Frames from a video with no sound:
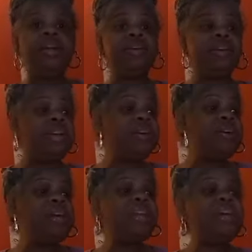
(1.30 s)
hello,
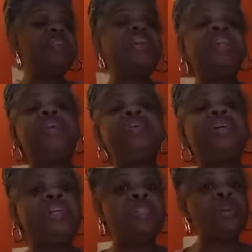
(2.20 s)
hello, hello. It is
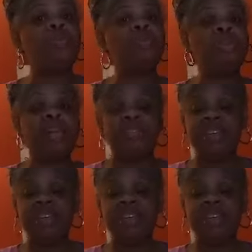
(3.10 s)
Hope's Loving